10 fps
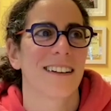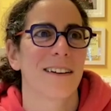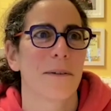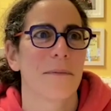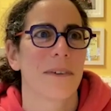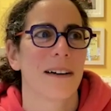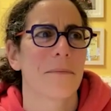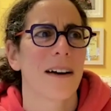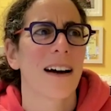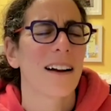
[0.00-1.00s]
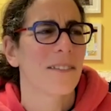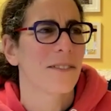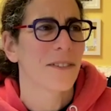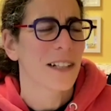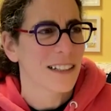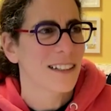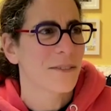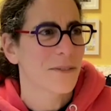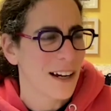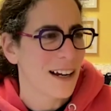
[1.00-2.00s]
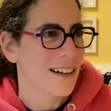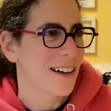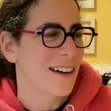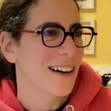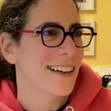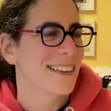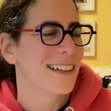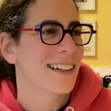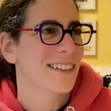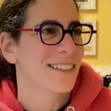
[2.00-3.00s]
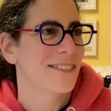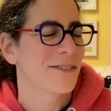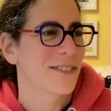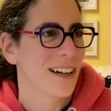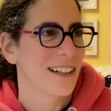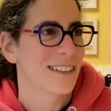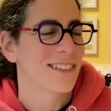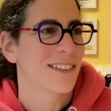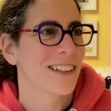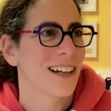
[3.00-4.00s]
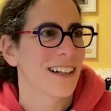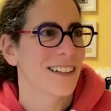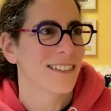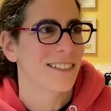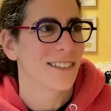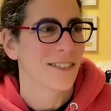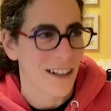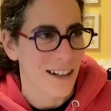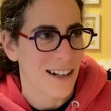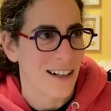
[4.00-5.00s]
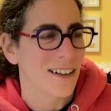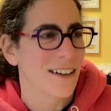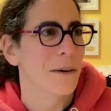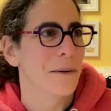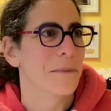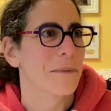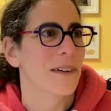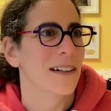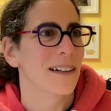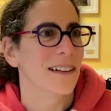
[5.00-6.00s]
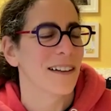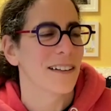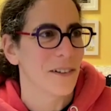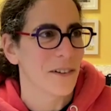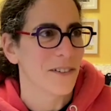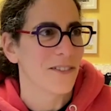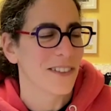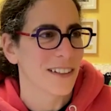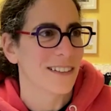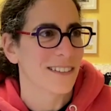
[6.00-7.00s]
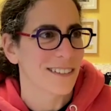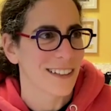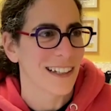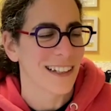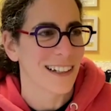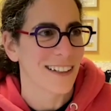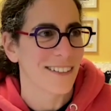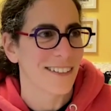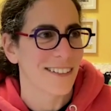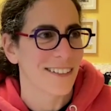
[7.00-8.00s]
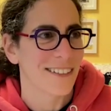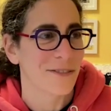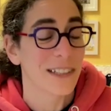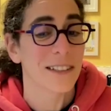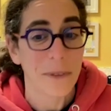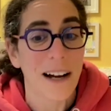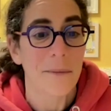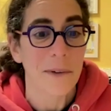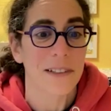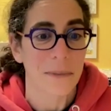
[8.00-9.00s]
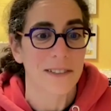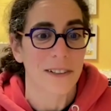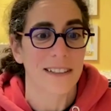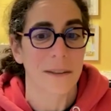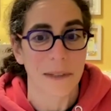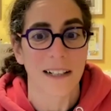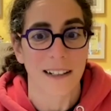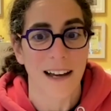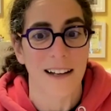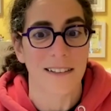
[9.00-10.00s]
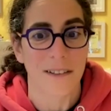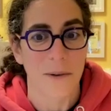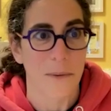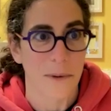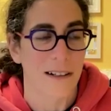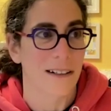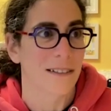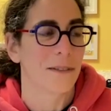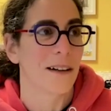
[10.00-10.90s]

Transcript: I'm not really a writer. I think I write so that I can draw. I don't feel like which is why most of my stories in the beginning had no words.